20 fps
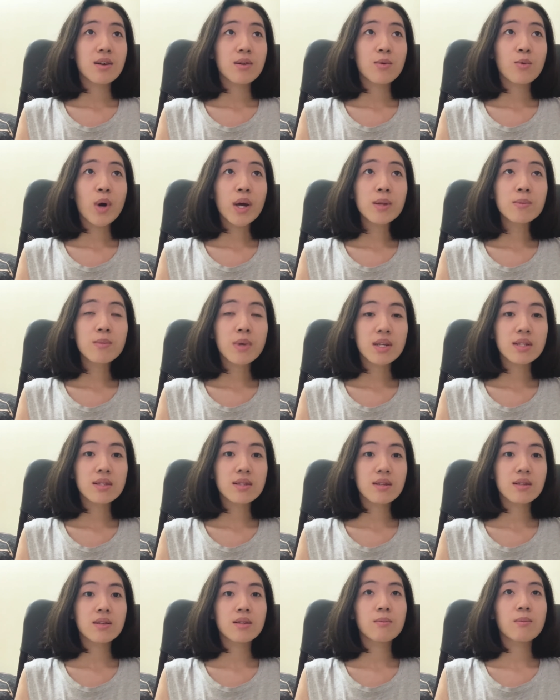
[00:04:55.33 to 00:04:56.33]
white mask
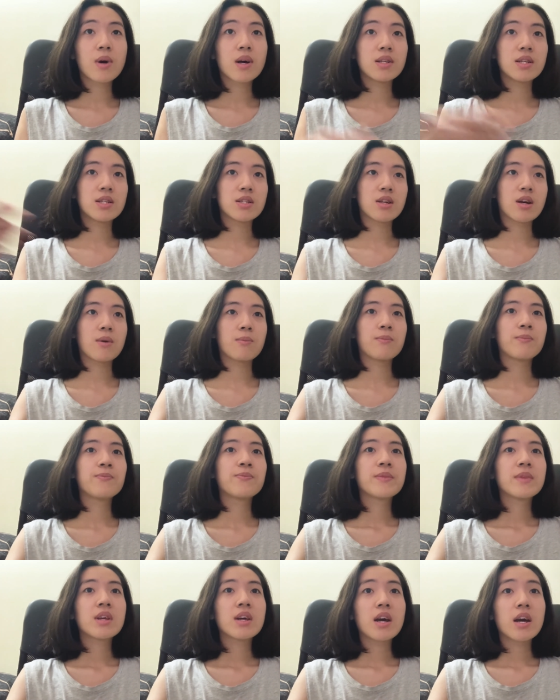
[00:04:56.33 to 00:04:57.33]
ng The Body Shop,
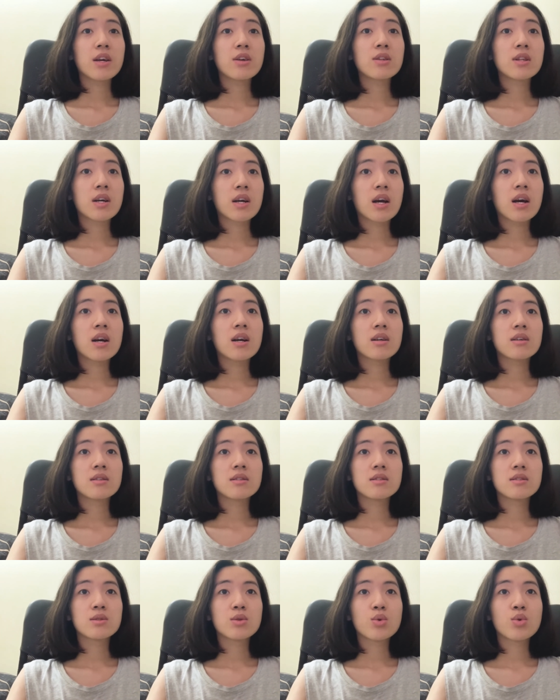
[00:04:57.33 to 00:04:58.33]
ayun na nga,
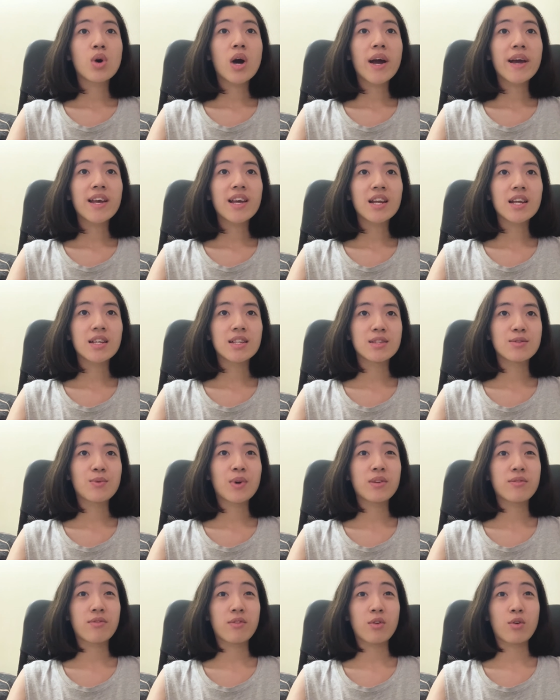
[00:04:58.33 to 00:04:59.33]
so iris,
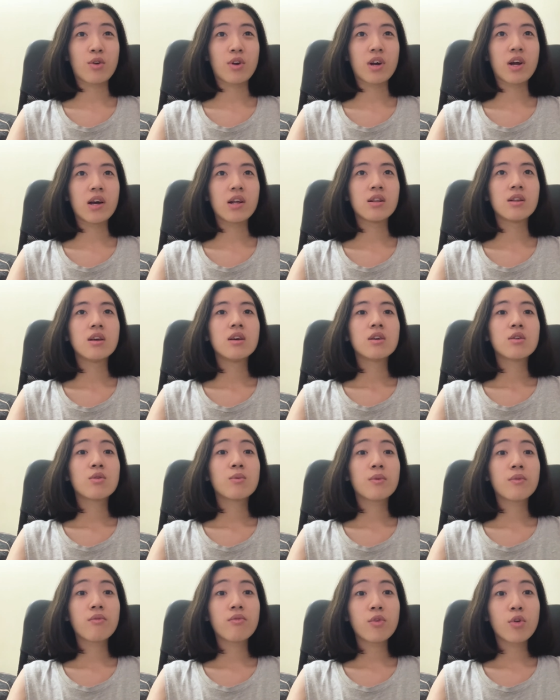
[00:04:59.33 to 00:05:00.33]
white floral.
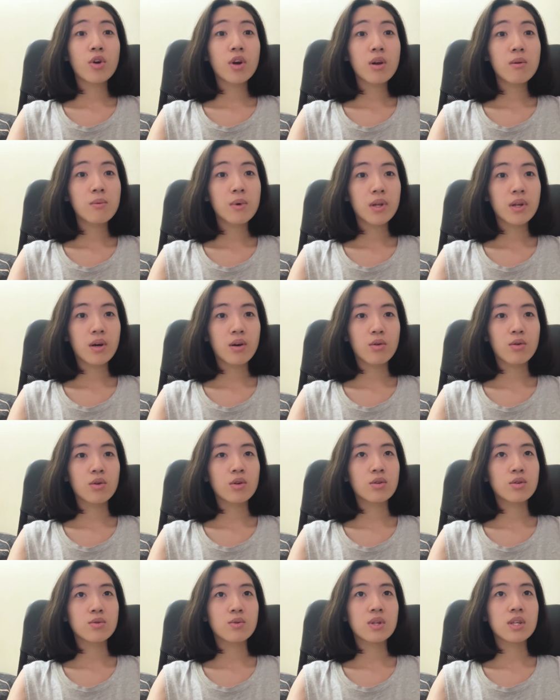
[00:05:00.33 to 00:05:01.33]
Kung floral man ako,
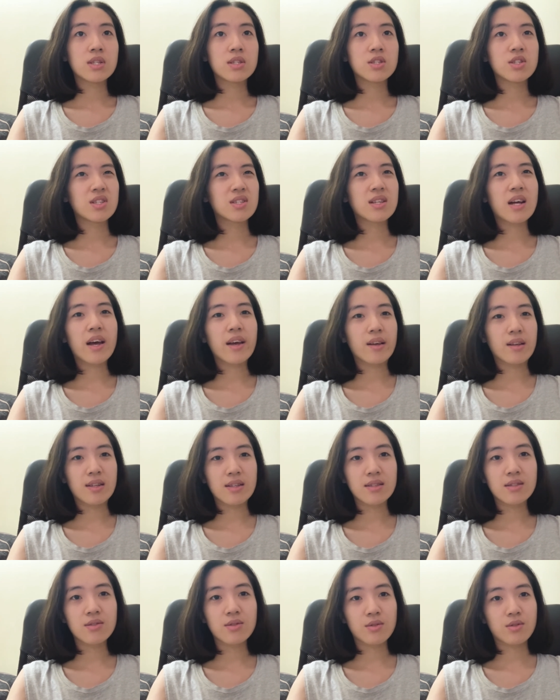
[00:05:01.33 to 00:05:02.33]
usually it's just
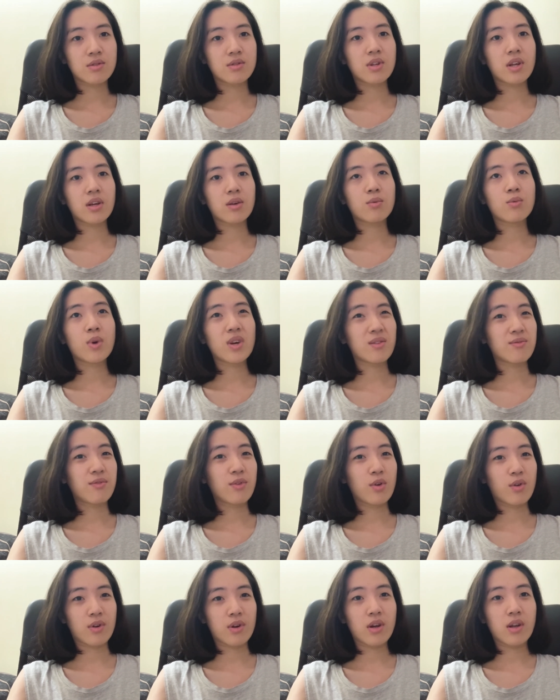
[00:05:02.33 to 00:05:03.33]
iris or like white
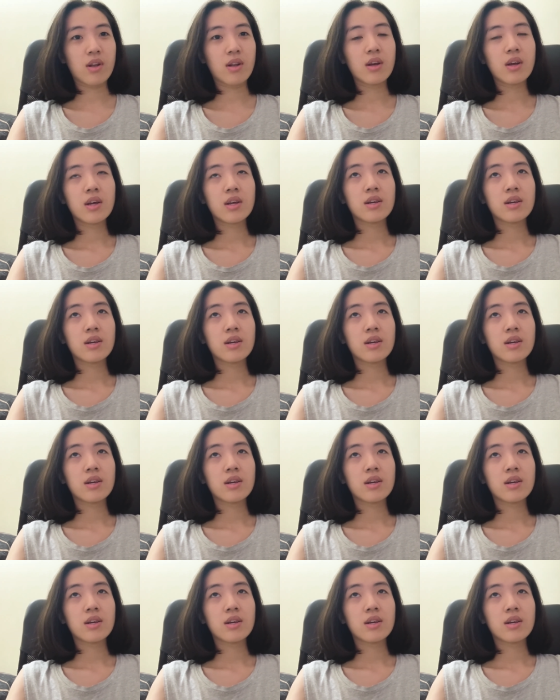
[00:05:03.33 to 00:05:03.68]
floral.